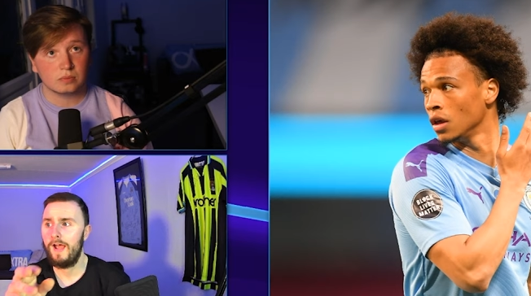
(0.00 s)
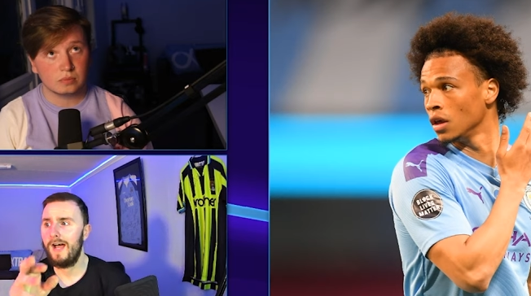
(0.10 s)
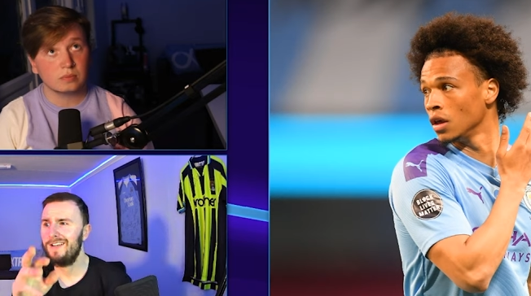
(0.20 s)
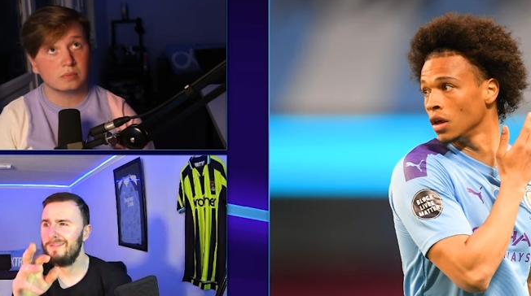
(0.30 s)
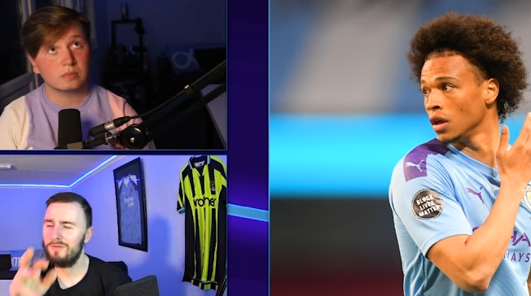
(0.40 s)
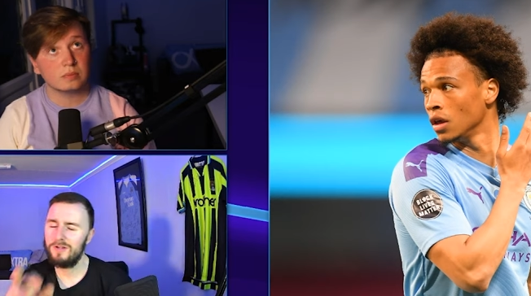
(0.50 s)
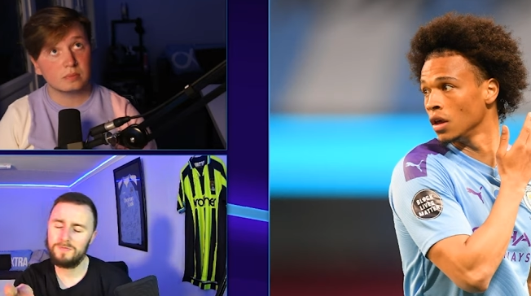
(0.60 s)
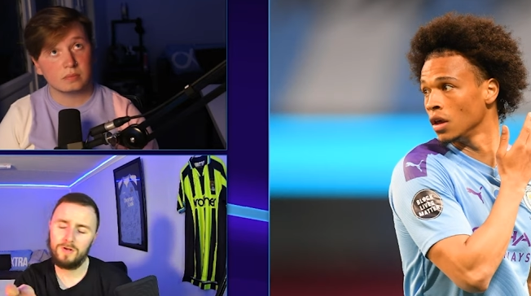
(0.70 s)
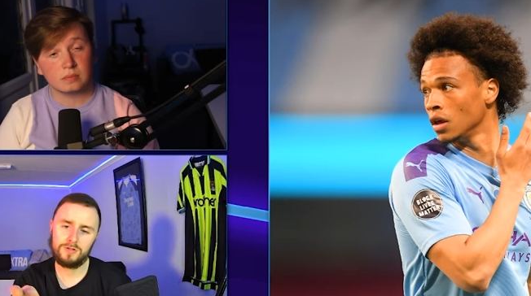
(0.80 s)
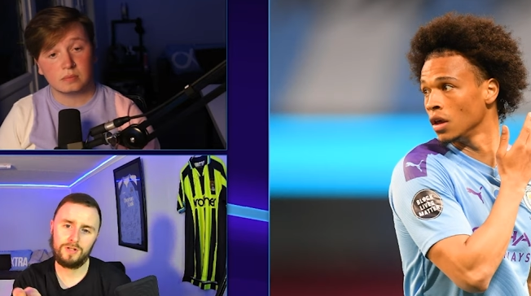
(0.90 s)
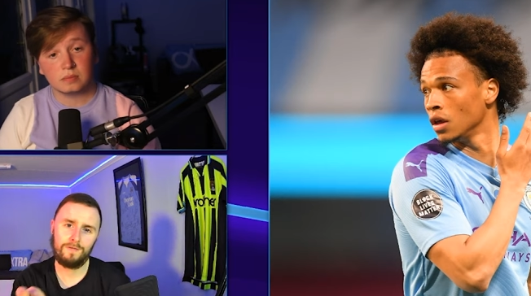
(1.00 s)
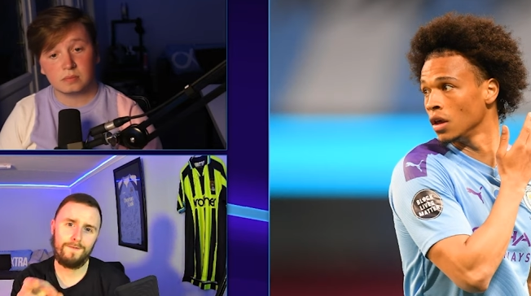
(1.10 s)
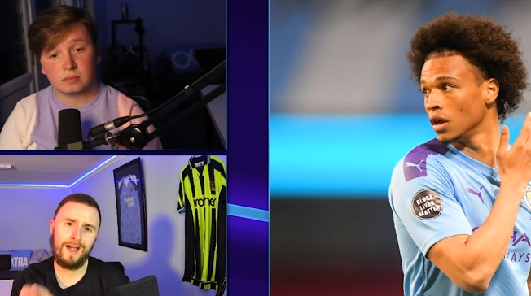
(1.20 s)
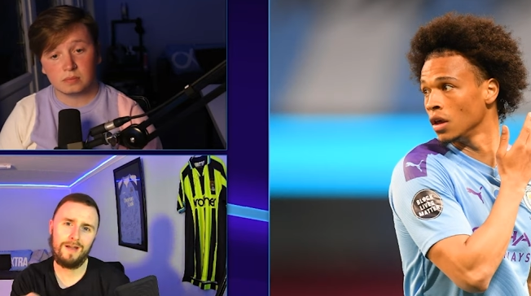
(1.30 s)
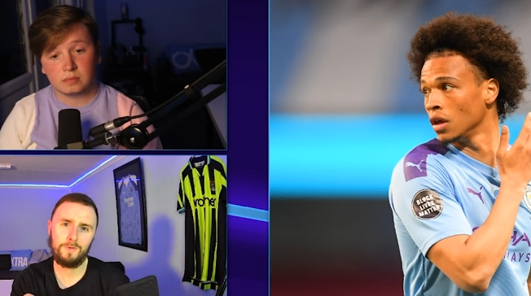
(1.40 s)
Speaker 1: And brings me on to the
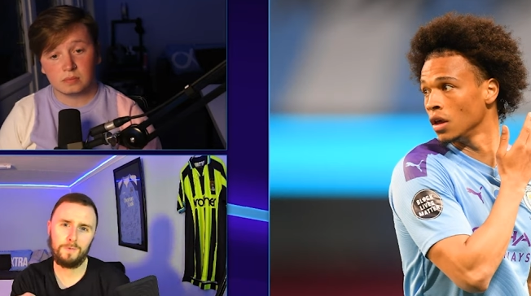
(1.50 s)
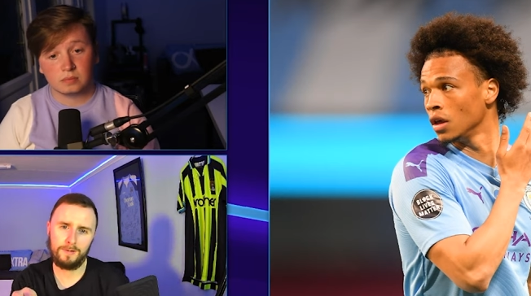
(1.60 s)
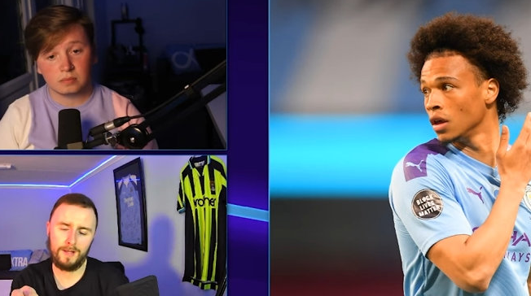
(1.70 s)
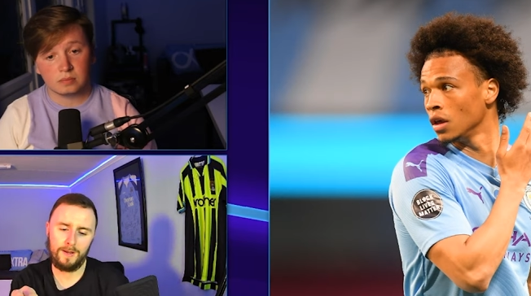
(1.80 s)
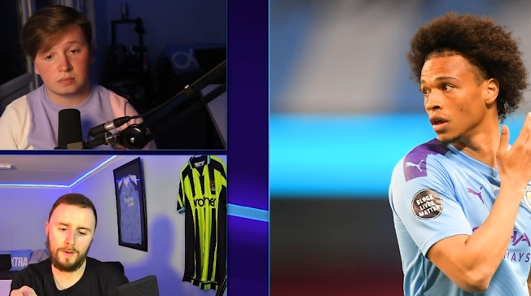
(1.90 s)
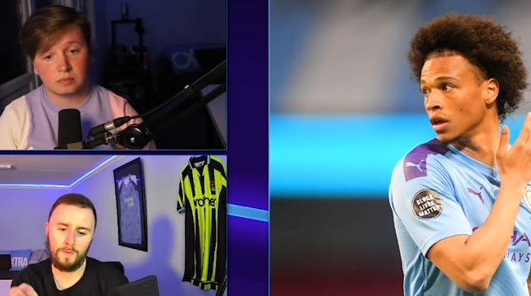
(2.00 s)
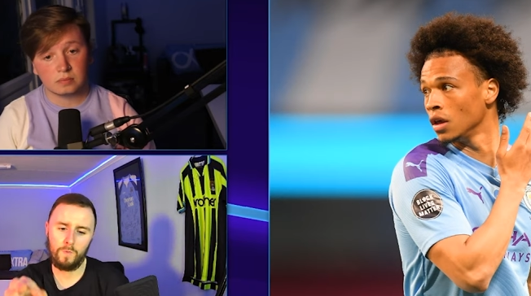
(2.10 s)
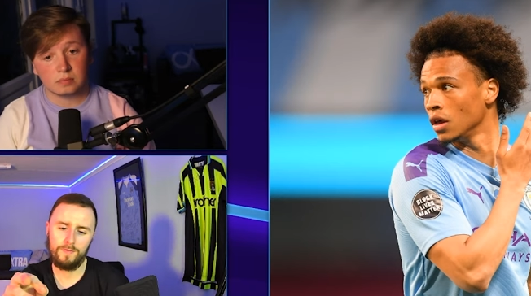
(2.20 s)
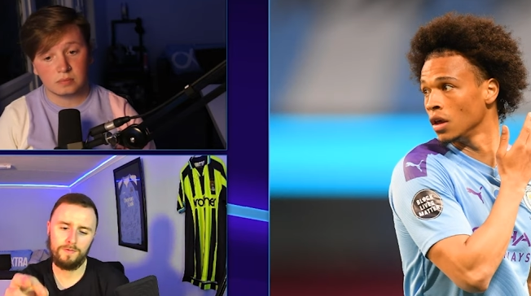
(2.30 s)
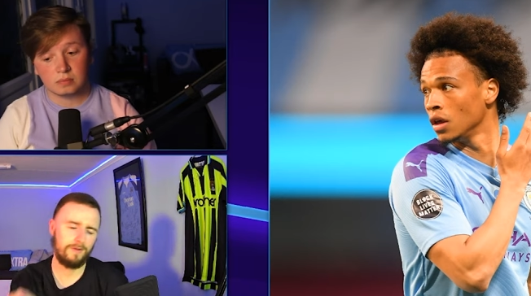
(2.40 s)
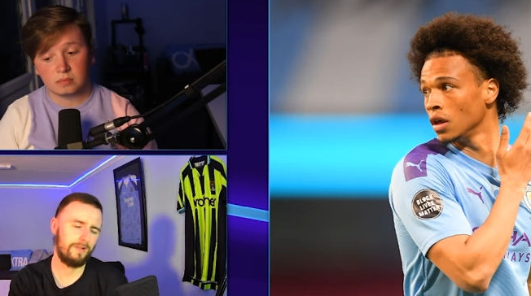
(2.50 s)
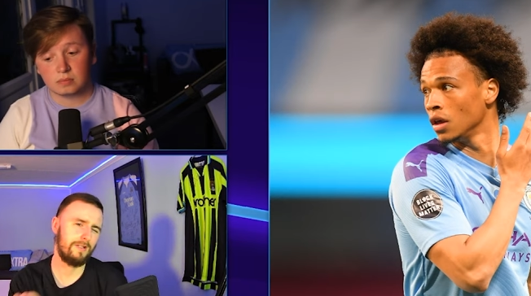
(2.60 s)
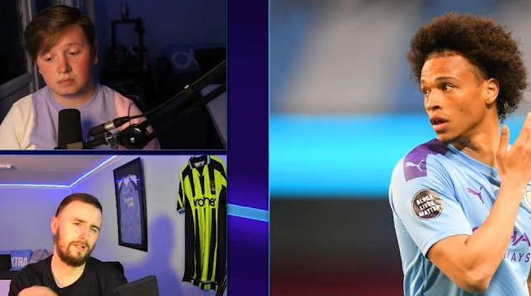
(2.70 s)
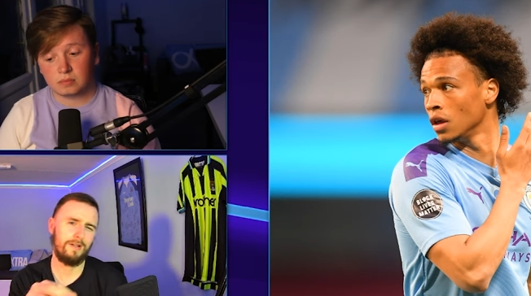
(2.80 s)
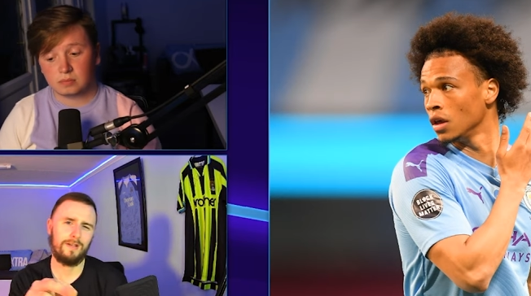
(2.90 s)
final player, one
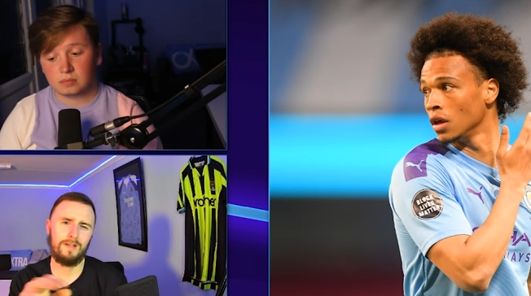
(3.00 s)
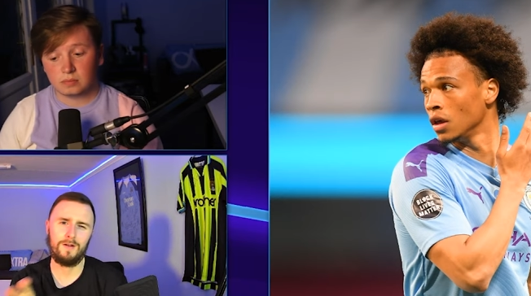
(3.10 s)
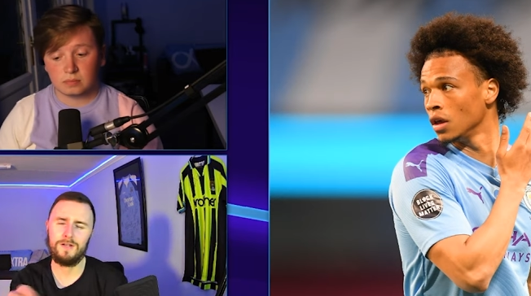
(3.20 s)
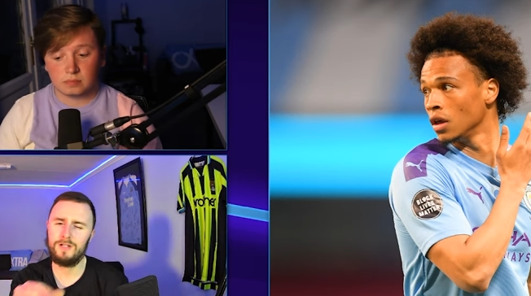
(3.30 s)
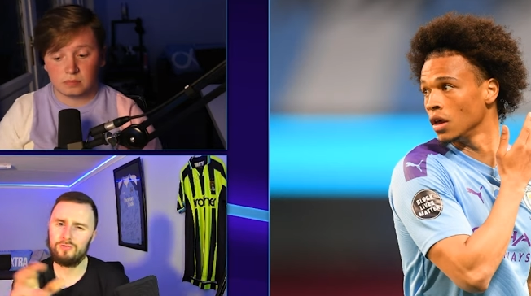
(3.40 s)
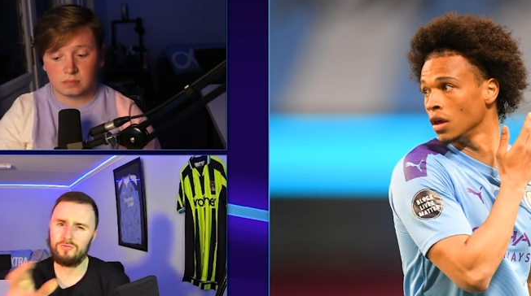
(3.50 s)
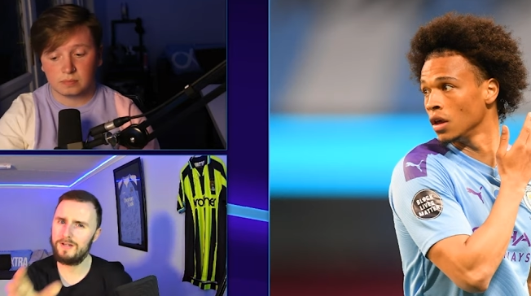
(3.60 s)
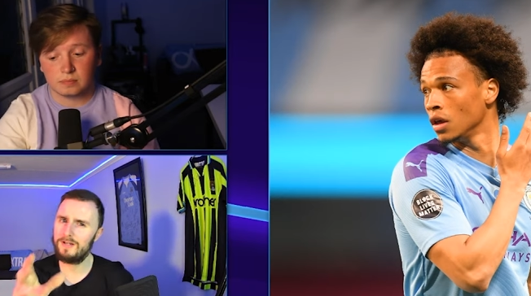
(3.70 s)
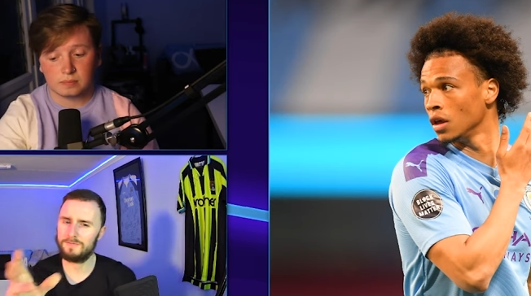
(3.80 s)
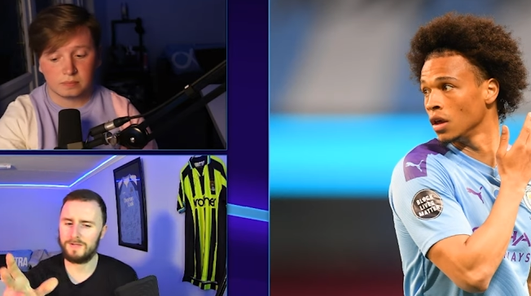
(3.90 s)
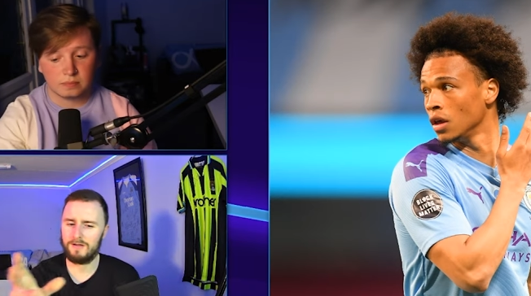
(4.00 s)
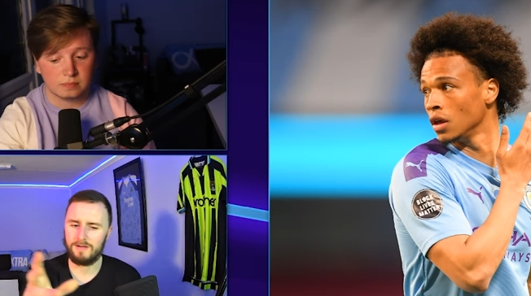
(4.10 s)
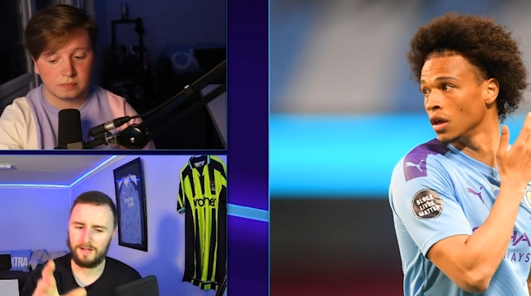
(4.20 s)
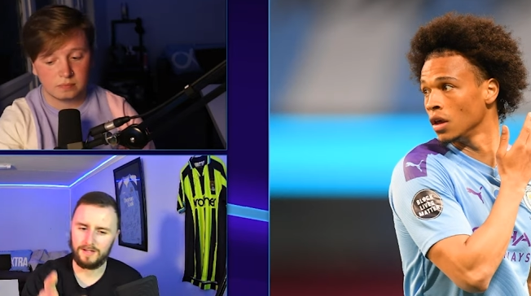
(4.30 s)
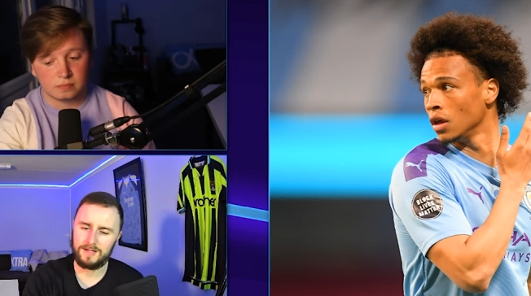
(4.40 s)
that's you know he intrigues me
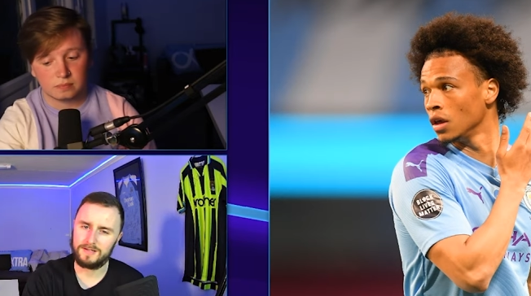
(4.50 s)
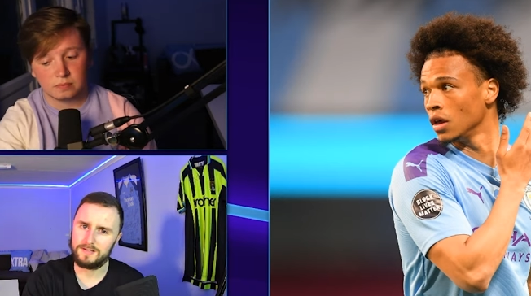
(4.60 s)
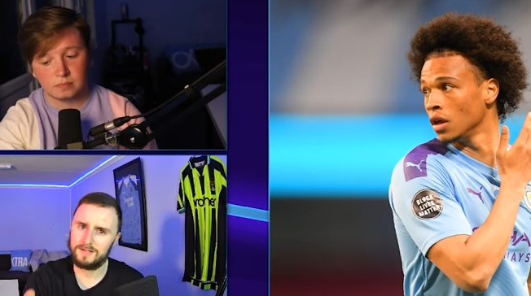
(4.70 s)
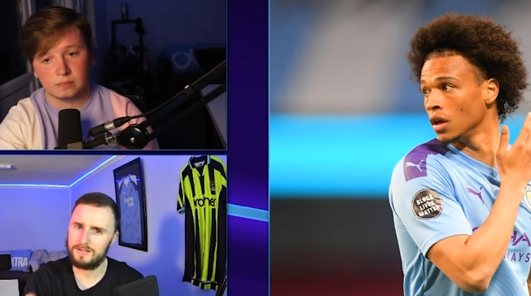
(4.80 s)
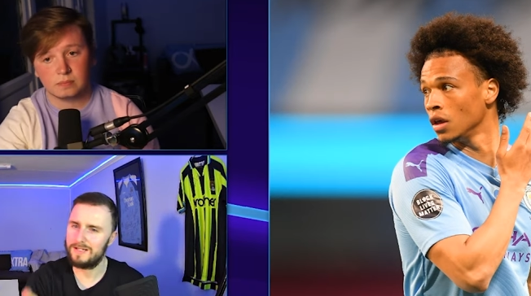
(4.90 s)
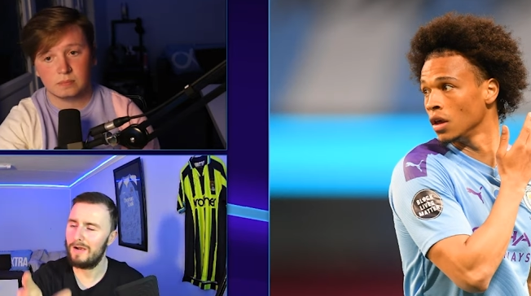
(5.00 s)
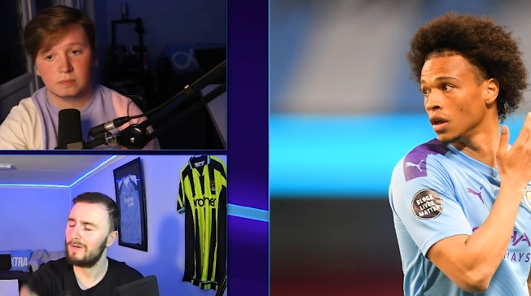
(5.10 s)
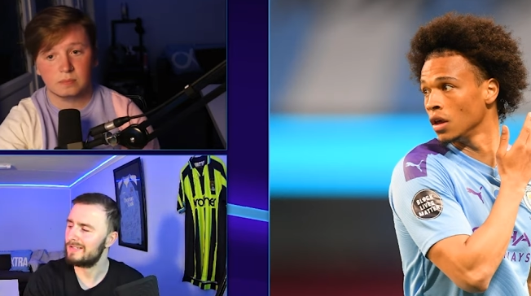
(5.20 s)
really. Is is João